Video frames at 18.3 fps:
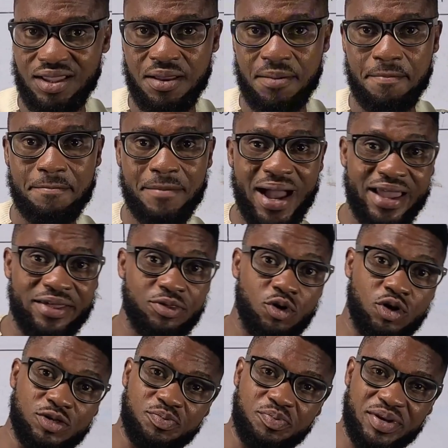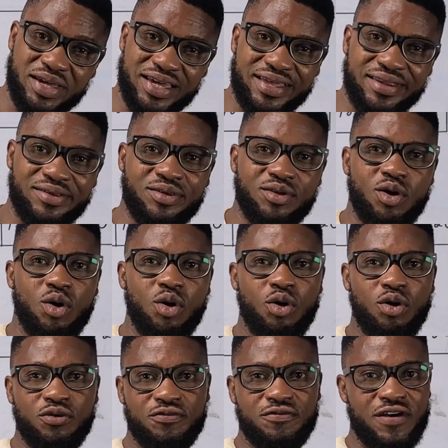might not be
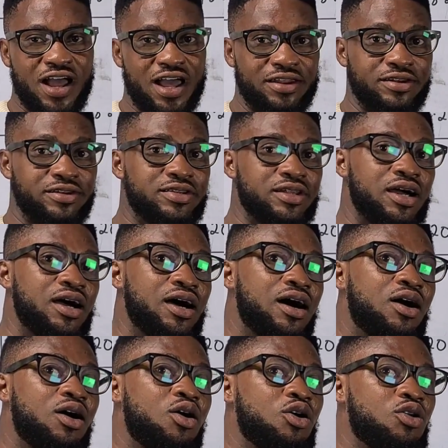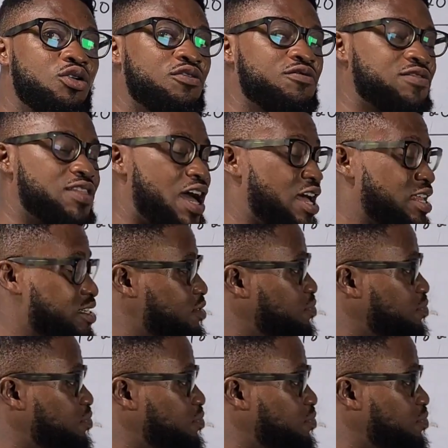enough, and all of that,